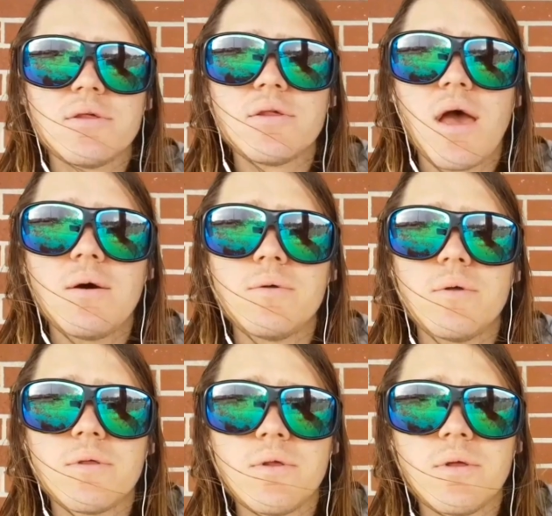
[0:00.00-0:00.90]
This is how
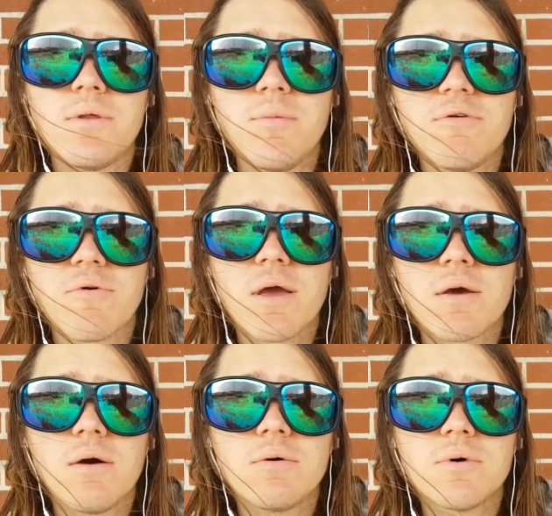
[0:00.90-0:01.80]
J Jimmy
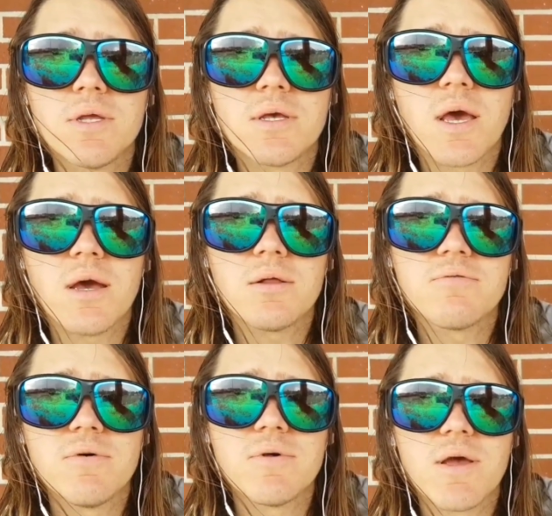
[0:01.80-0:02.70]
Franco would eat kale
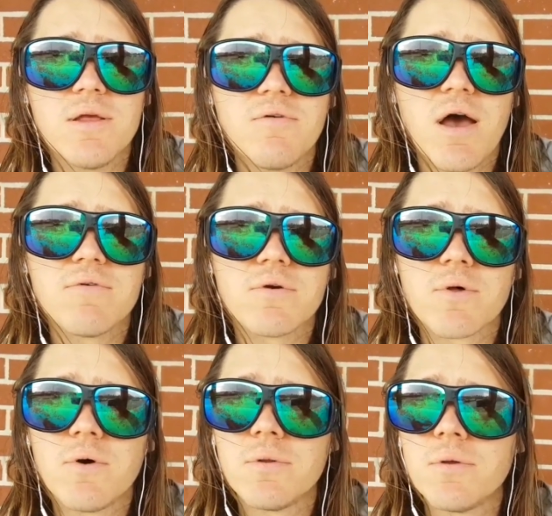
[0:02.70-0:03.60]
if he was eighty-five years
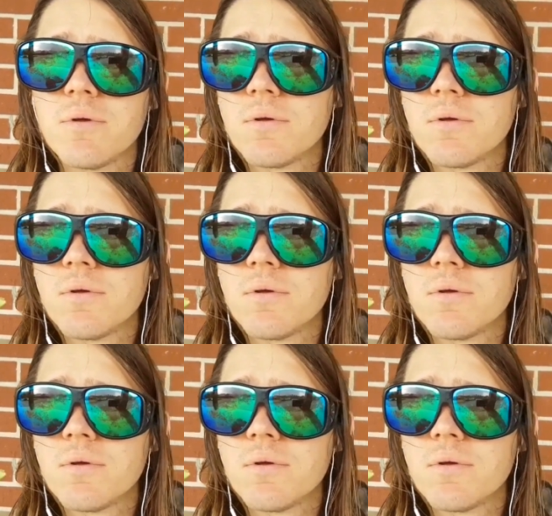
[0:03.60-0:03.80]
old.